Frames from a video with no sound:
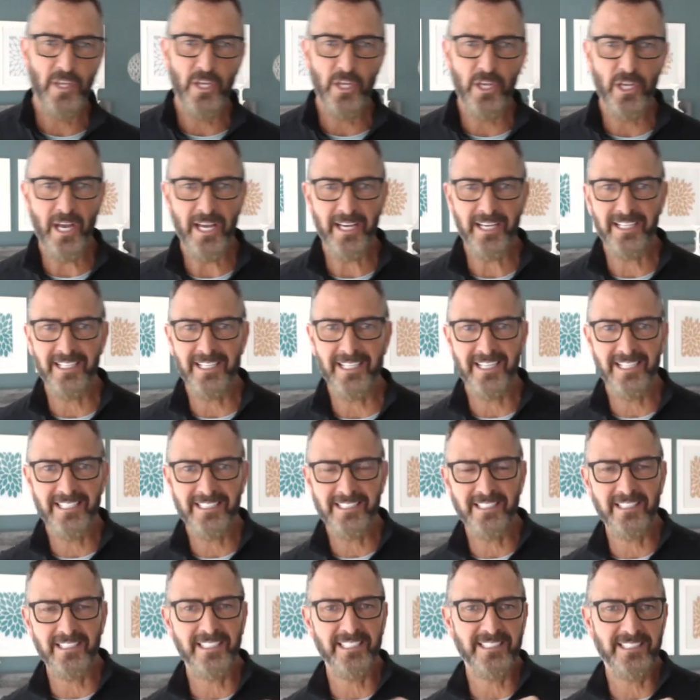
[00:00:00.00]
I can
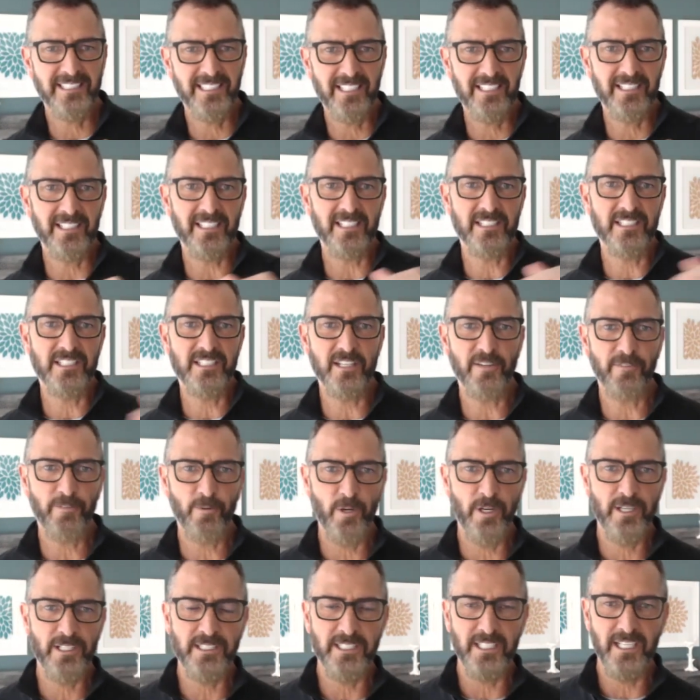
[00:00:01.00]
instantly see the
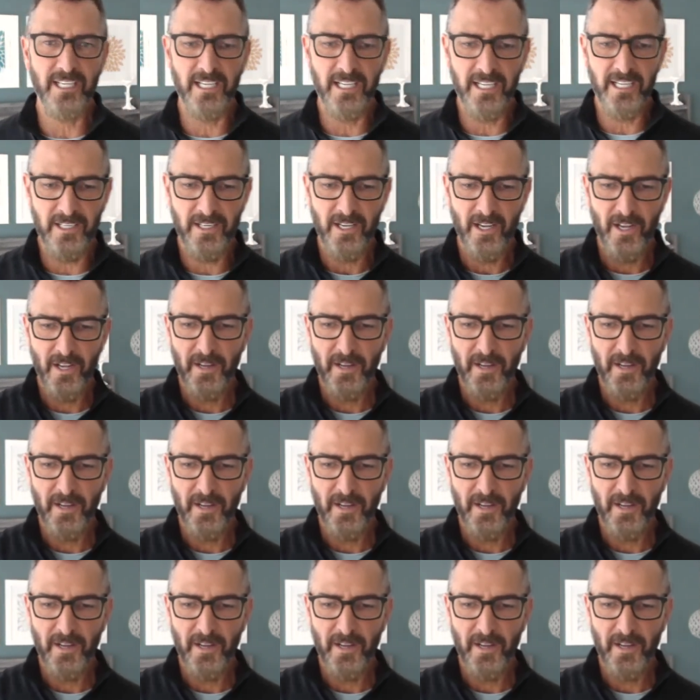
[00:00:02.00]
difference in